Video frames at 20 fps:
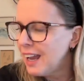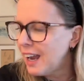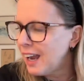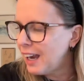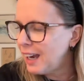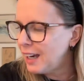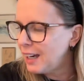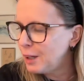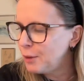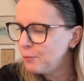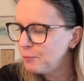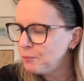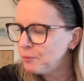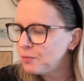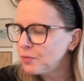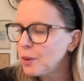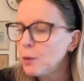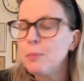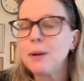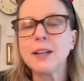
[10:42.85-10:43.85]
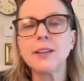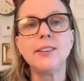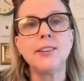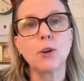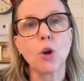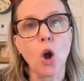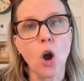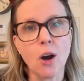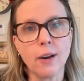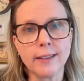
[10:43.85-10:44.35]
But it's
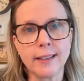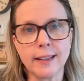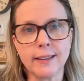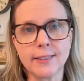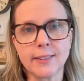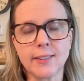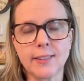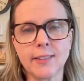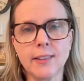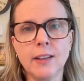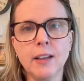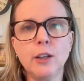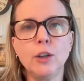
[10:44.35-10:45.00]
your audience.